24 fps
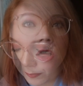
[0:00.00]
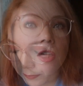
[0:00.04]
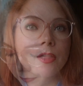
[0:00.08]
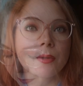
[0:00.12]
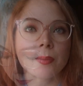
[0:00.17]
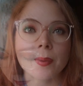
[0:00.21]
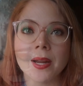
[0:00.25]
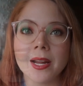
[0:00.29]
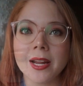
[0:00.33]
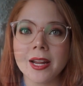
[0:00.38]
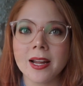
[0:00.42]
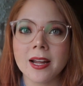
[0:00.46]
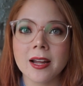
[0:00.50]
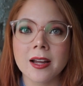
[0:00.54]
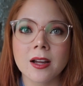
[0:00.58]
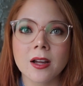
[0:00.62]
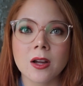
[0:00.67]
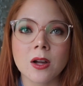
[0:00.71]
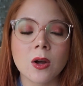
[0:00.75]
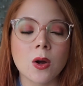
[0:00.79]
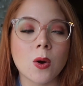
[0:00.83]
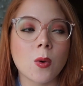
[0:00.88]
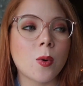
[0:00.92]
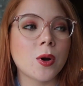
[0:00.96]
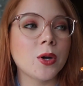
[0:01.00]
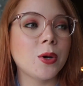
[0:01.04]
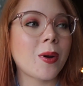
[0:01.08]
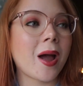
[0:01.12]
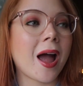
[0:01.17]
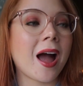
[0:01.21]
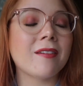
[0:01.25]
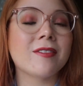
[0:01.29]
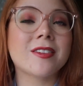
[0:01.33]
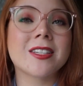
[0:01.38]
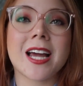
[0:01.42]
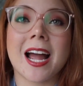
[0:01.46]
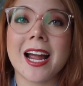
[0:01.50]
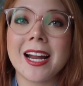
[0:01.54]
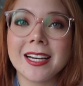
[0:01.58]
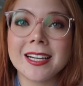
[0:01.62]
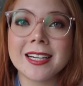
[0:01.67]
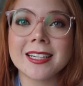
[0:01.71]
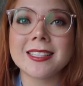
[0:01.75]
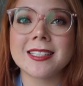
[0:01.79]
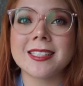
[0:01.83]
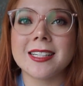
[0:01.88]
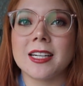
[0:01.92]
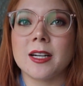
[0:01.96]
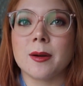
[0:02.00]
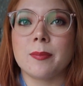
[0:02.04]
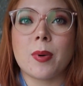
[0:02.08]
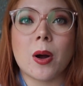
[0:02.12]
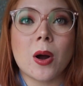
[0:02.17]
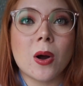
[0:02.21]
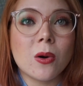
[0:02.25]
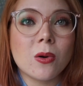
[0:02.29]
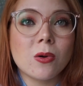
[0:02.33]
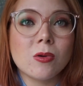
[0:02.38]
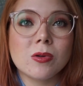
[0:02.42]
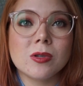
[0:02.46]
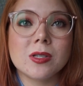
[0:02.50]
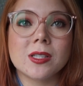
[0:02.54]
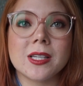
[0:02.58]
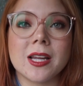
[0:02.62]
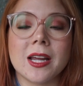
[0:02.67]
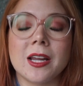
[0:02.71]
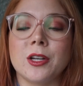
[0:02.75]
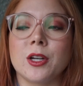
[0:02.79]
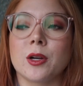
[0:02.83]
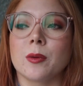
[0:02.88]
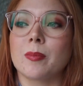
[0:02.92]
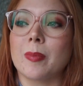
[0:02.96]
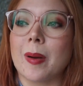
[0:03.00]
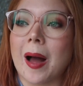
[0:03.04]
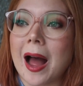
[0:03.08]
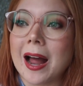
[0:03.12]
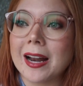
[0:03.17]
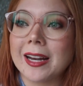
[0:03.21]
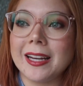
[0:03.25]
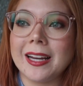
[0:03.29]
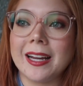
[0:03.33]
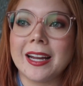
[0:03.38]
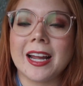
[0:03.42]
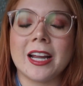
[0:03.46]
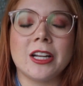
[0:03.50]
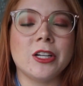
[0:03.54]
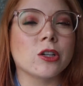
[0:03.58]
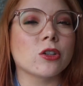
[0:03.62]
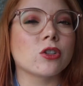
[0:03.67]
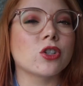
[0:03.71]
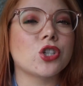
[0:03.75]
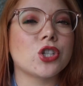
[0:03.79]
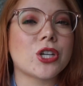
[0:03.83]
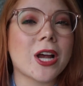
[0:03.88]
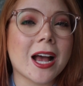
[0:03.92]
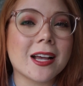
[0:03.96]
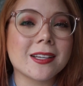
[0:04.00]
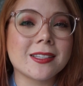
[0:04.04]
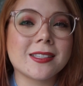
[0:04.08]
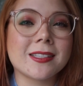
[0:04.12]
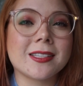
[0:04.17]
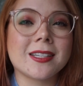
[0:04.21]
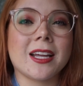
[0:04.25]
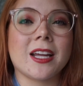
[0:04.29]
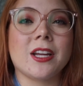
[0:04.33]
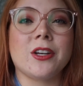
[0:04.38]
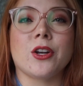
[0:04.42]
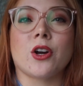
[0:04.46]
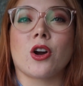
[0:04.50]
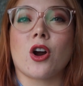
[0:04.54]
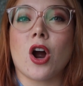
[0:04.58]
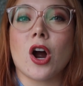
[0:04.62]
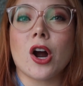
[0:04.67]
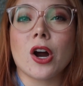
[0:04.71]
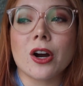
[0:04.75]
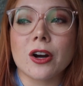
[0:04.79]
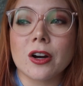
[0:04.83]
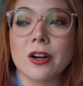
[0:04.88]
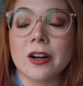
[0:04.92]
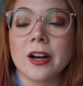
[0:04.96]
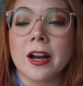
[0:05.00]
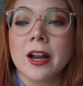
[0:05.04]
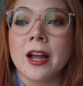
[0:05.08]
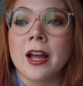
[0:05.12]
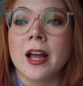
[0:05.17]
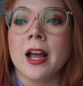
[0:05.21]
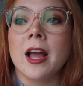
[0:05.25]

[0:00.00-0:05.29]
Three, when you have tightness and a pose in your body, in your chest, in your heart,